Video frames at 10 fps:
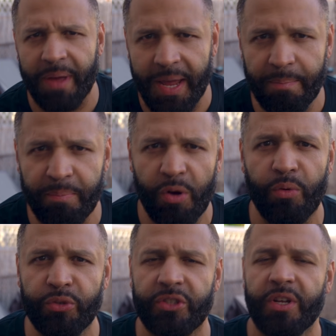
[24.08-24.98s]
a
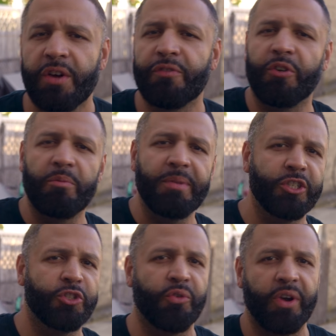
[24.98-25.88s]
post from
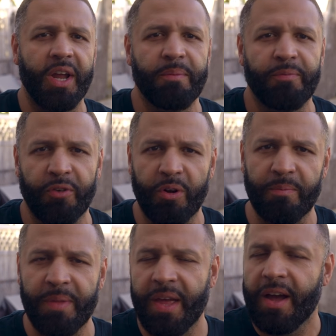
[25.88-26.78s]
Instagram
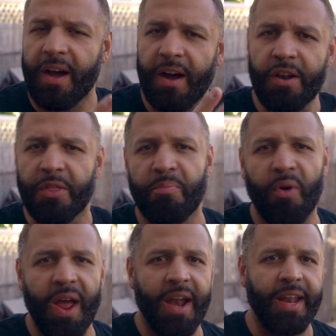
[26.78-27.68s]
from another
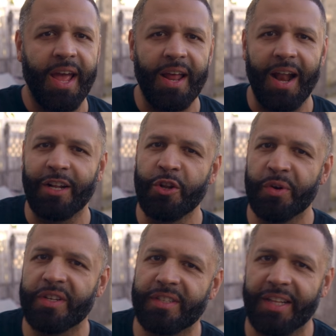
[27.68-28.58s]
brand, and I
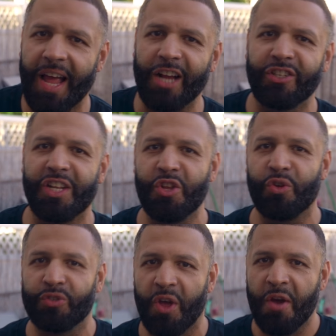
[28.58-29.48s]
noticed that they actually
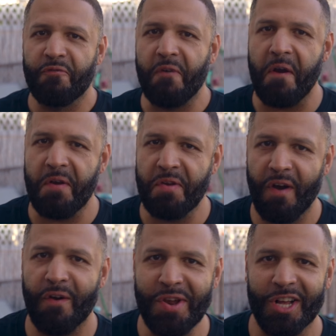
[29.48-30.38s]
use
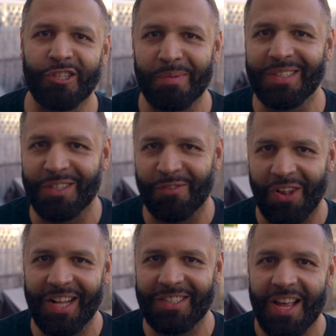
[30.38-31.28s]
very expensive
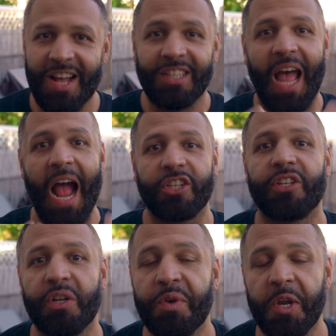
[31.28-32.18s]
lights to
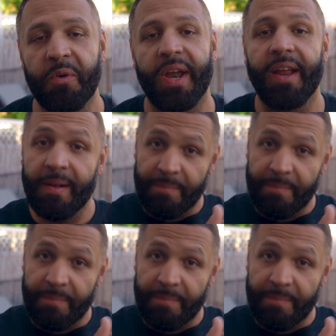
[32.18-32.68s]
actually recreate